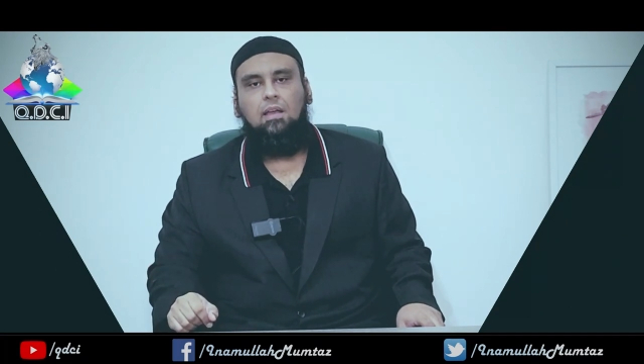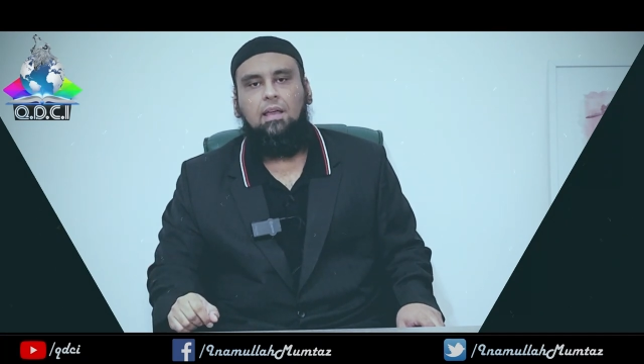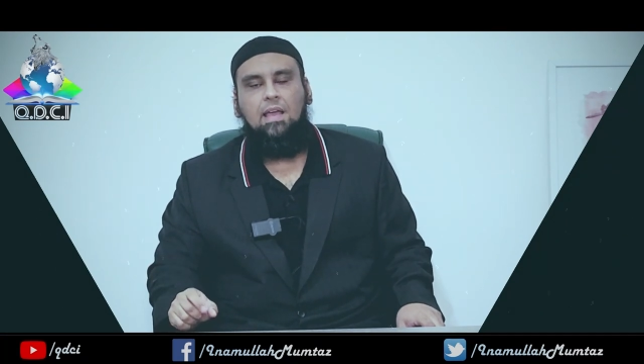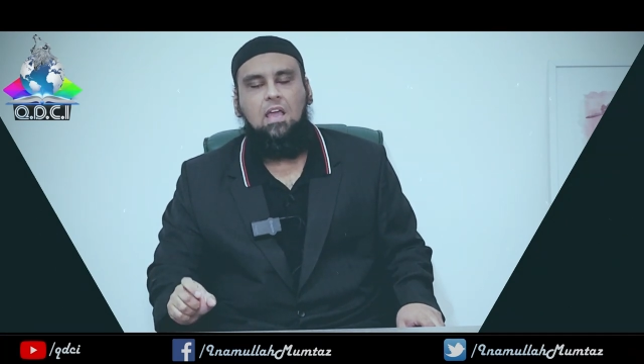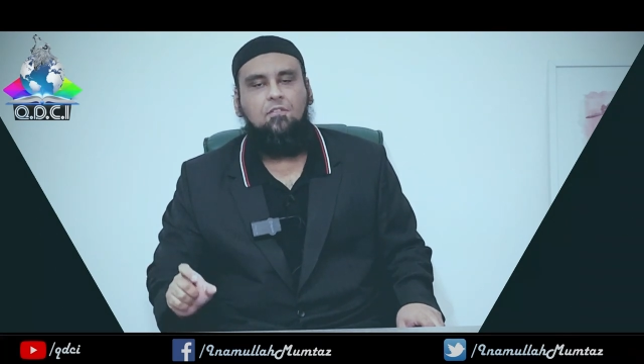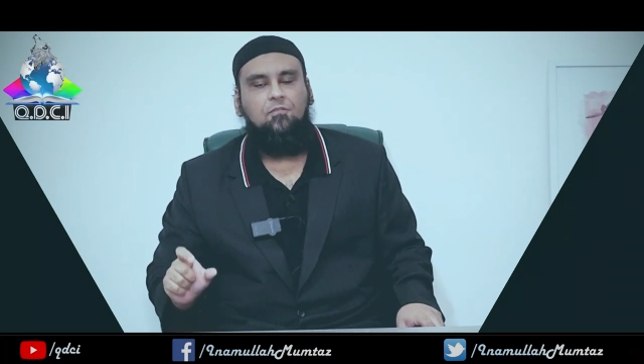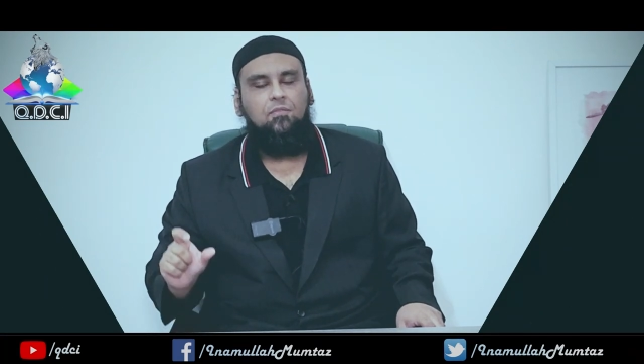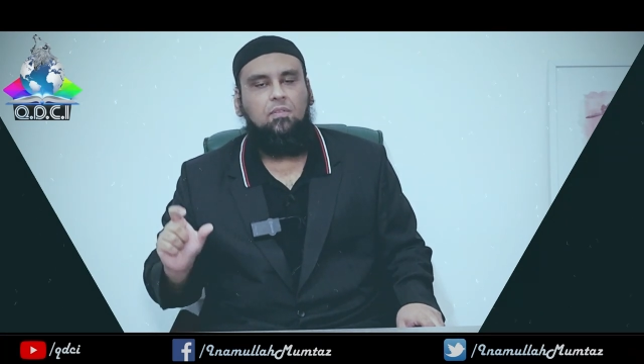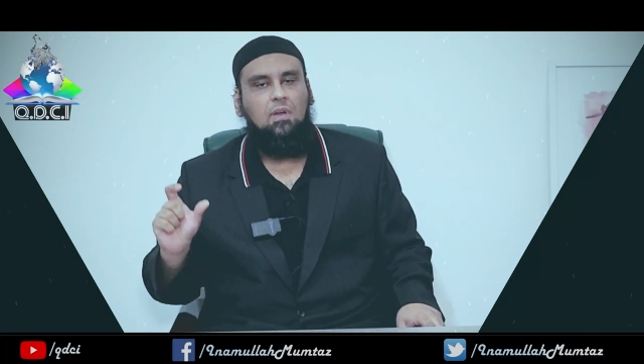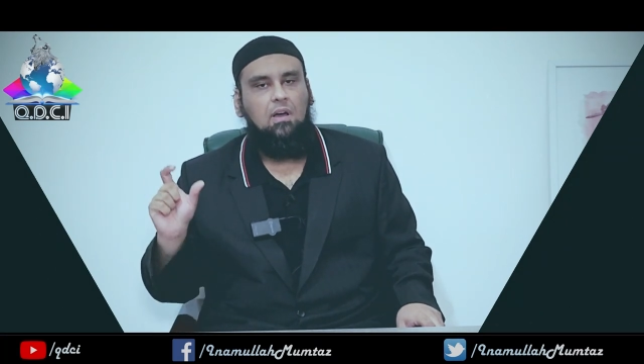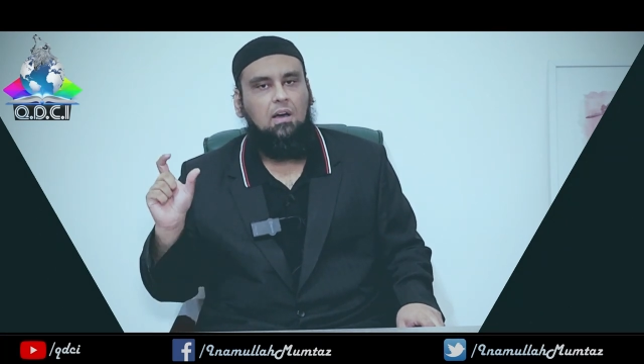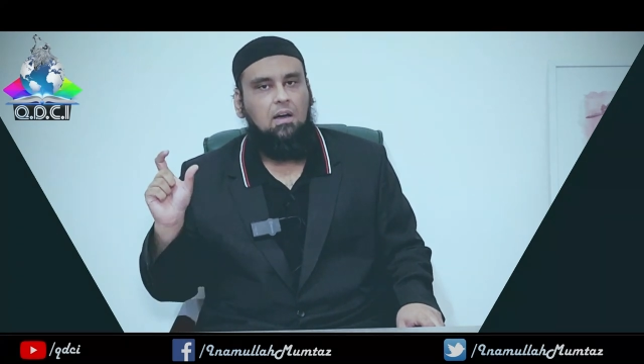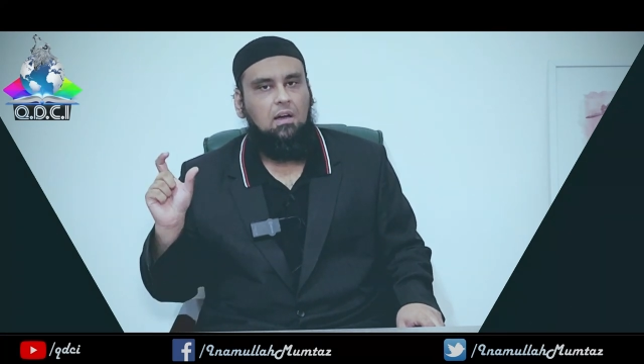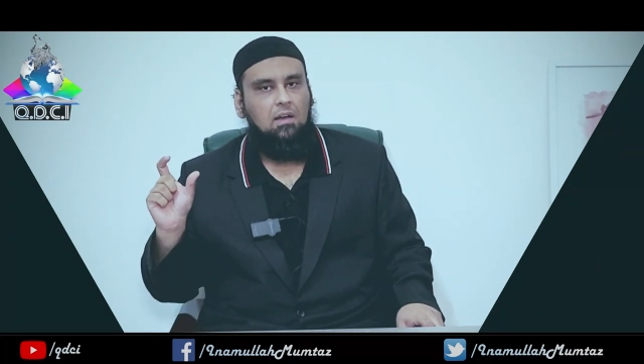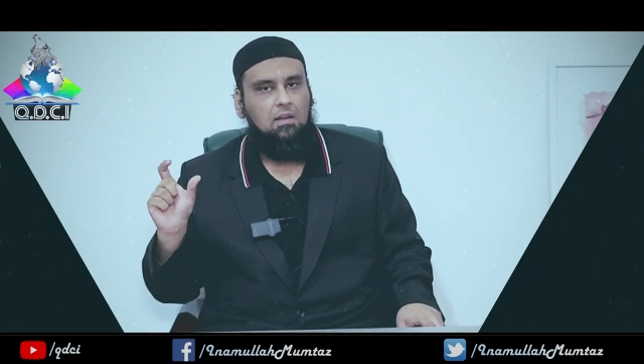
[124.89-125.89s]
If
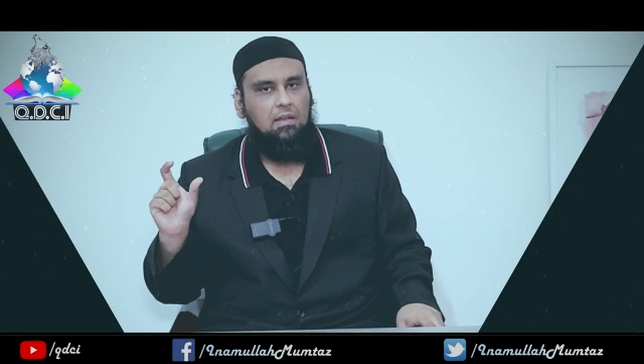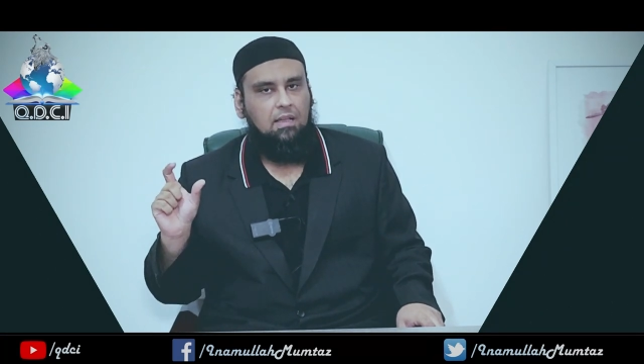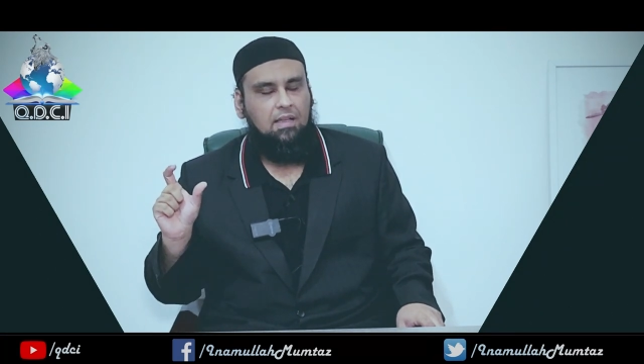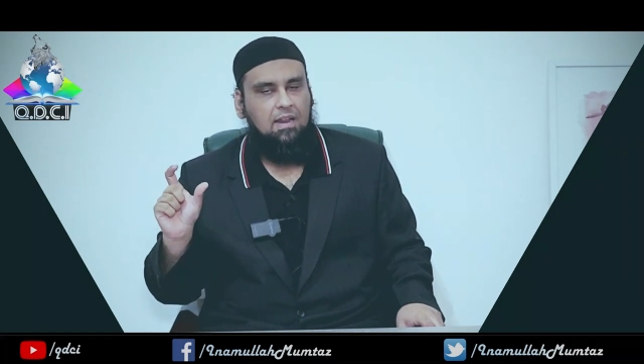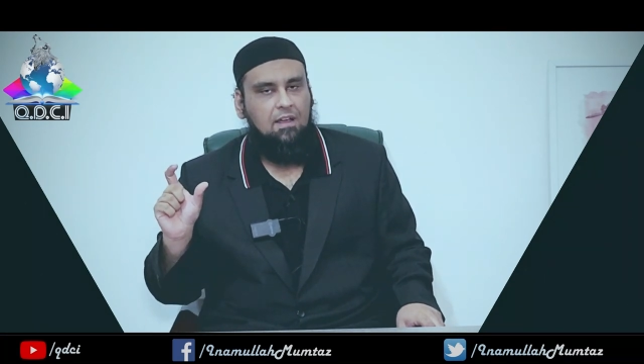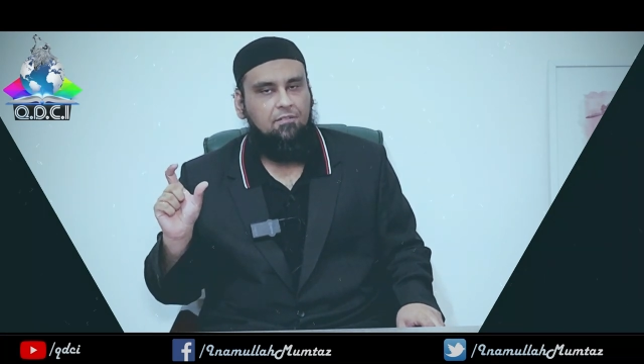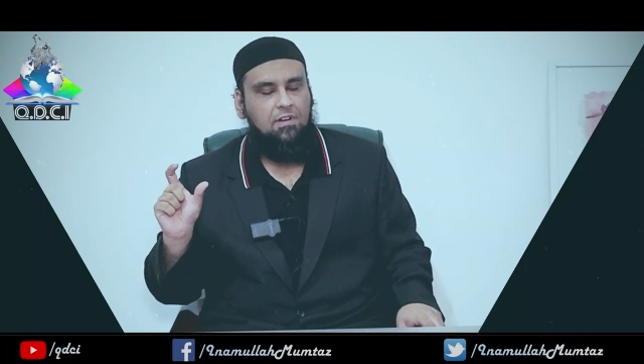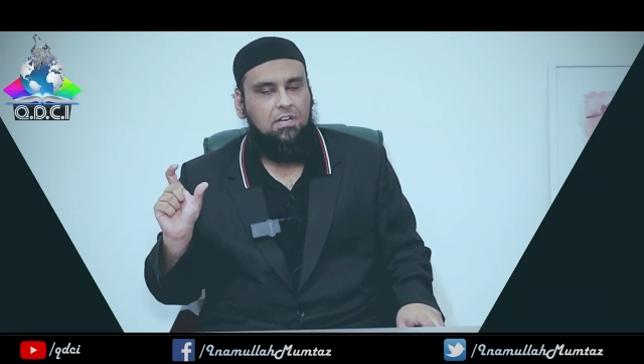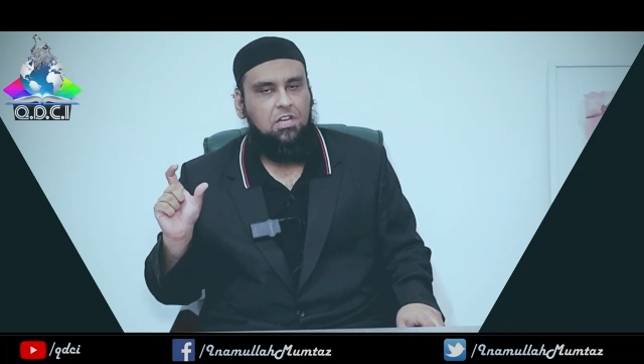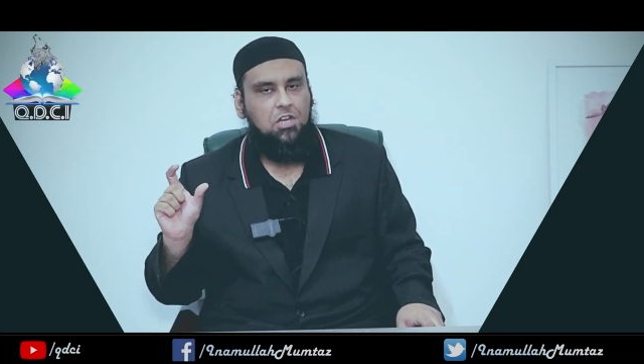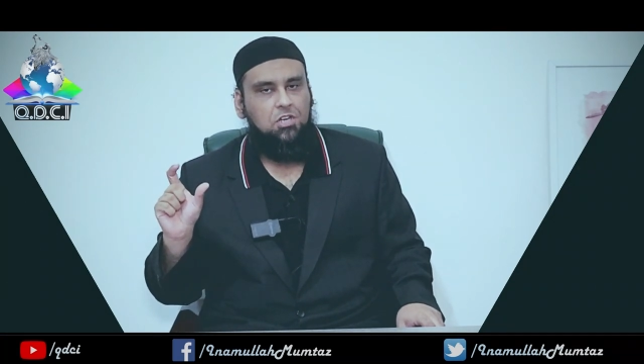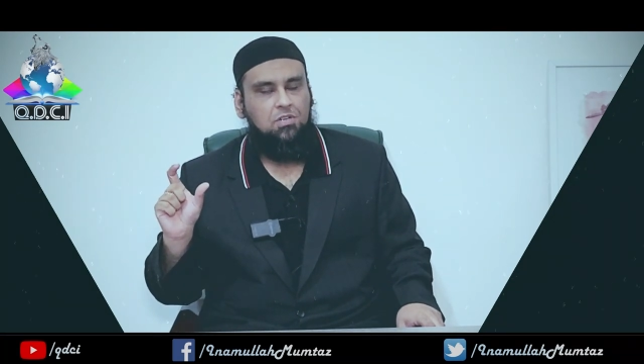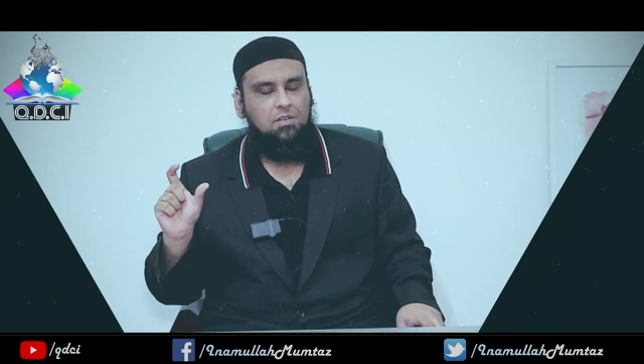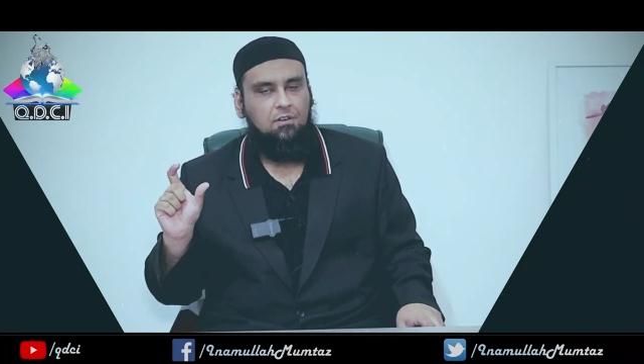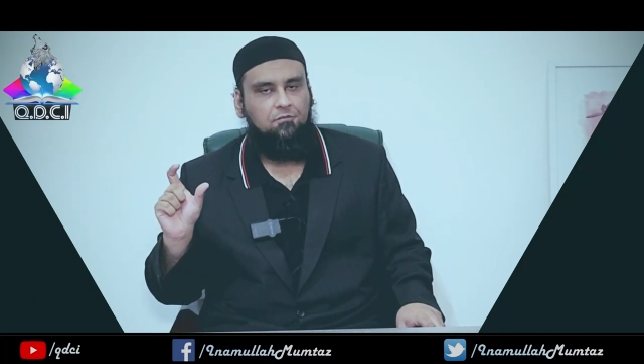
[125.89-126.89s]

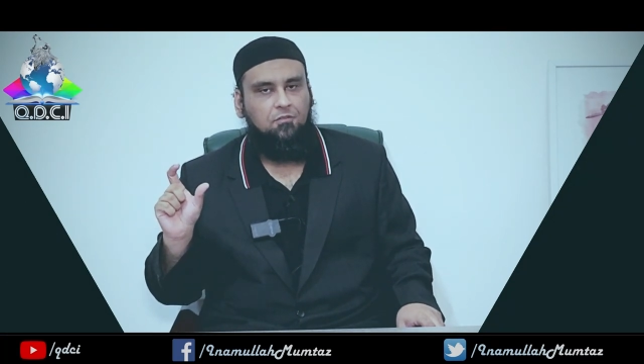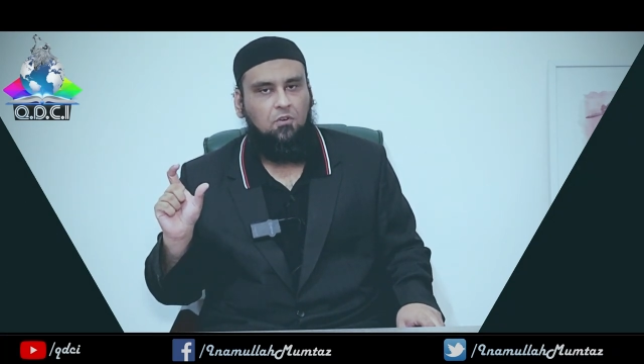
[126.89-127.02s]
gravitational